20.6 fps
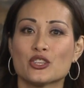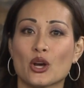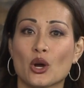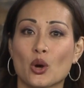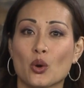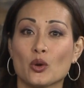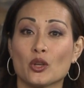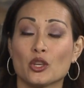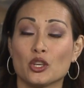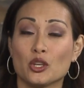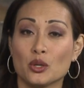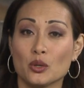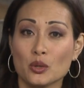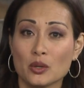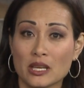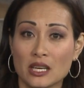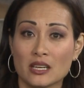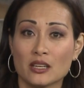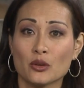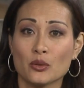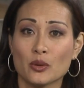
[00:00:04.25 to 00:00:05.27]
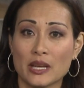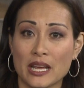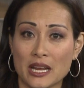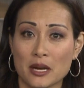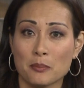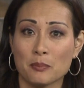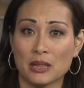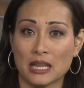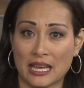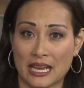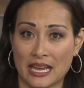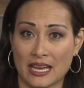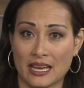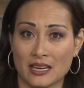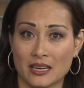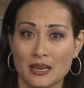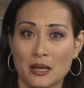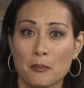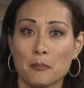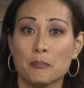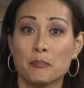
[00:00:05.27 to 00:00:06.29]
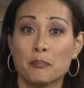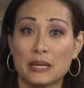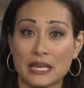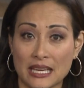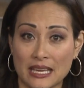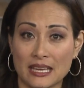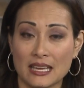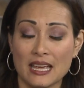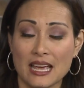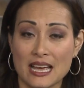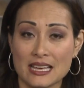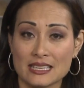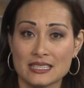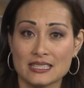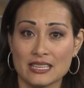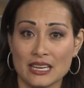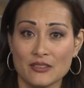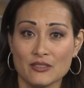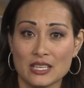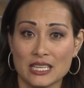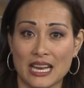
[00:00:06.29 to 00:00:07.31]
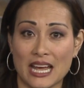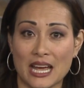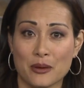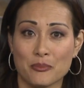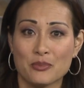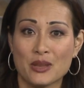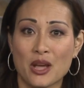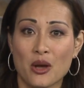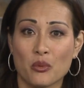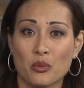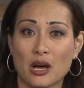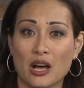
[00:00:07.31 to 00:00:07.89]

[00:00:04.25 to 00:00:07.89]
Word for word: So you can create a plan B as a safety net.